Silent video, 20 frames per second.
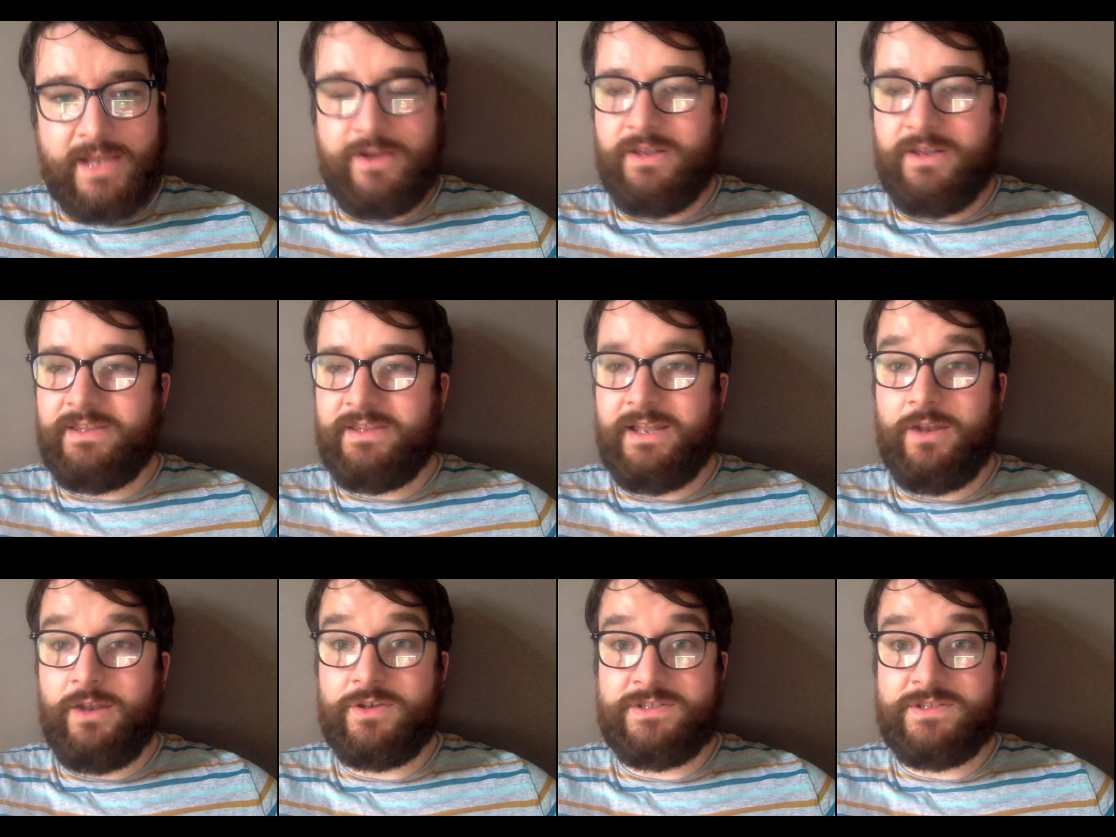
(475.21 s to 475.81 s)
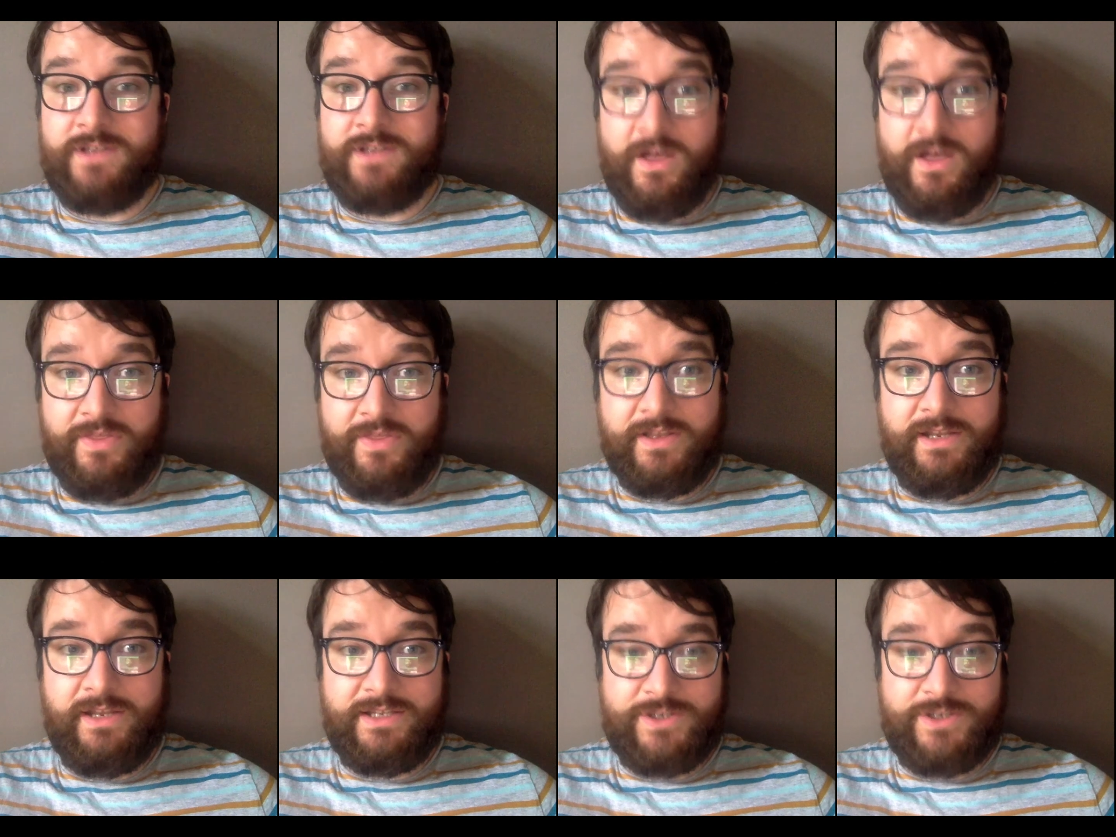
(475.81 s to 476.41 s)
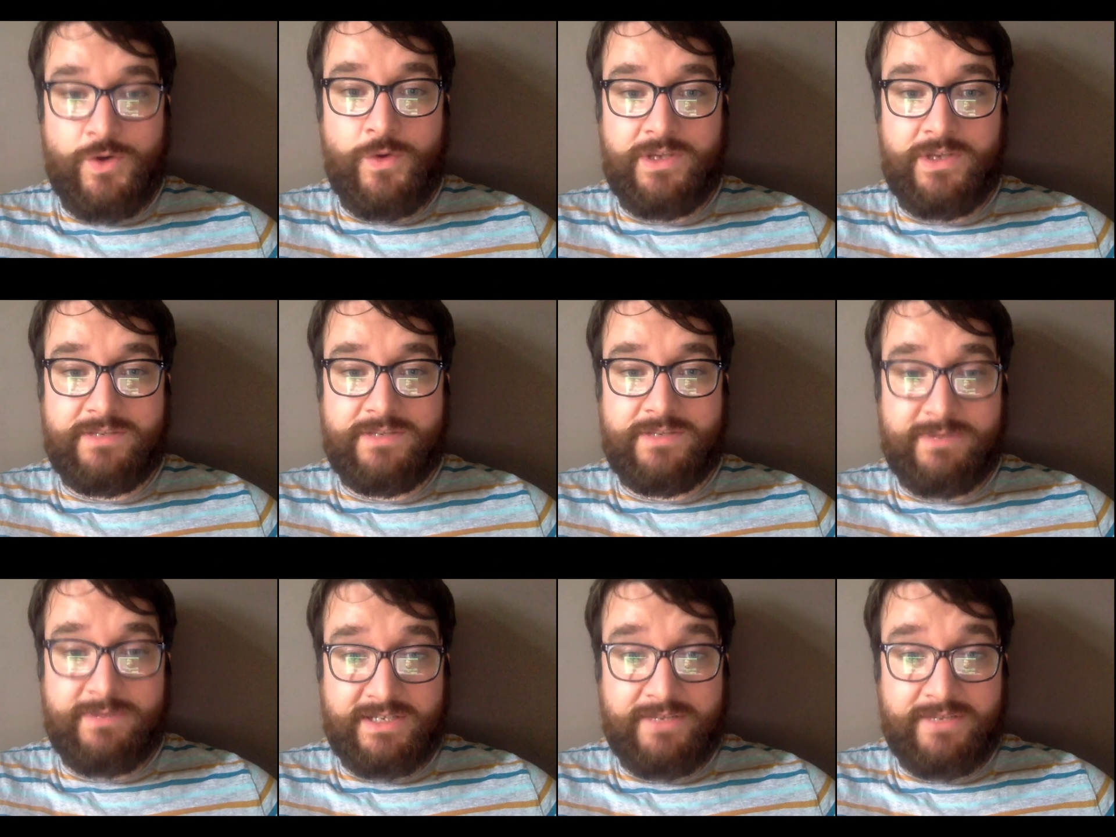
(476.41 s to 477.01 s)
You're like, that looks nothing like Tony,
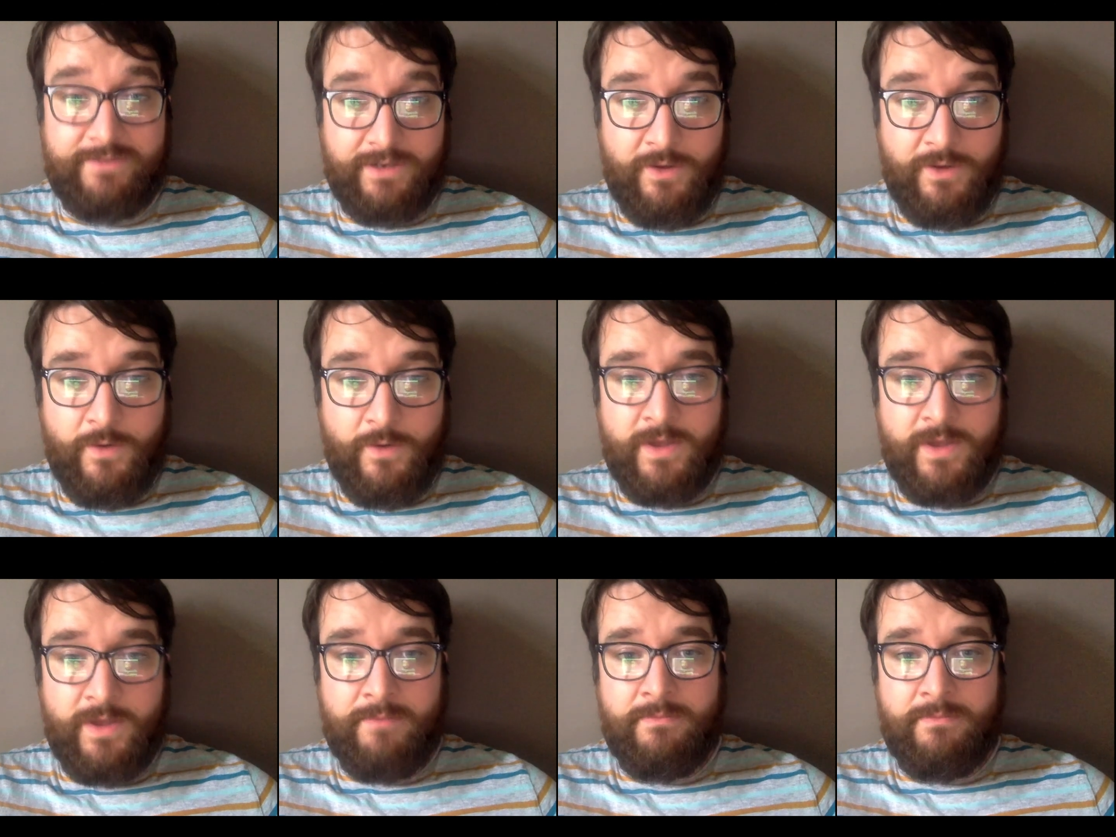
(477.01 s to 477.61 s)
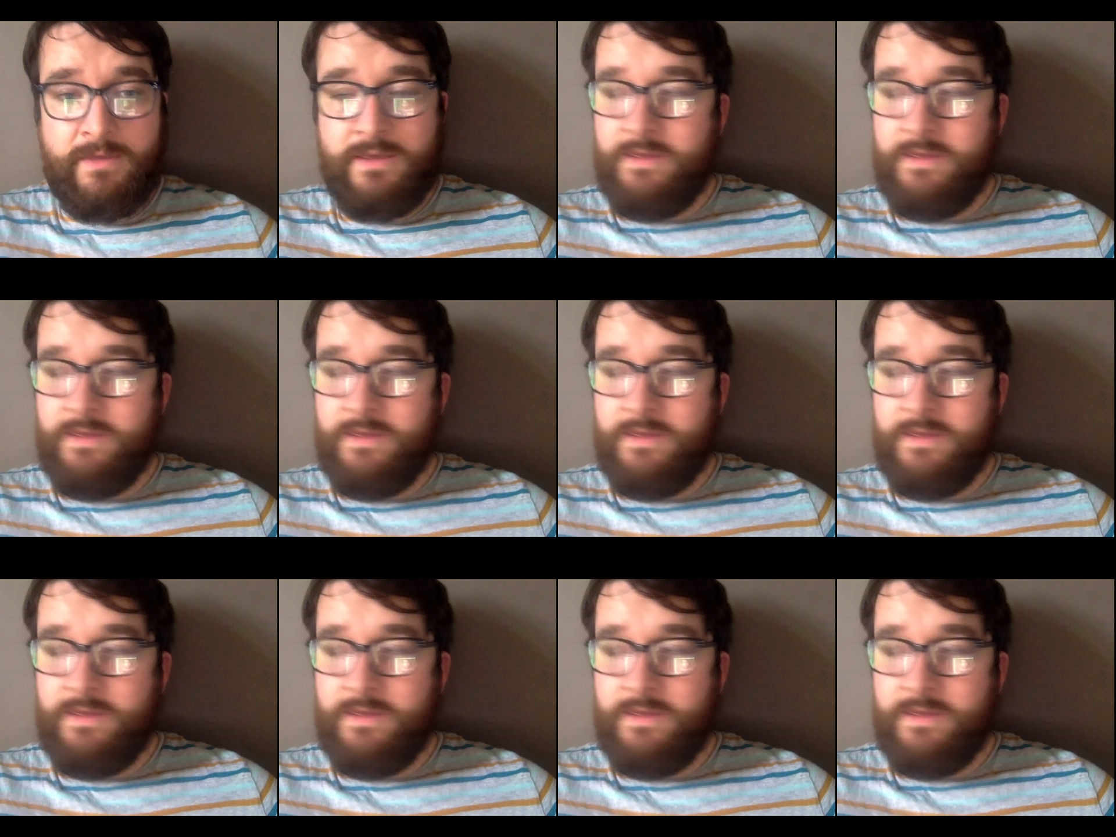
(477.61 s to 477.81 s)
especially if you know him.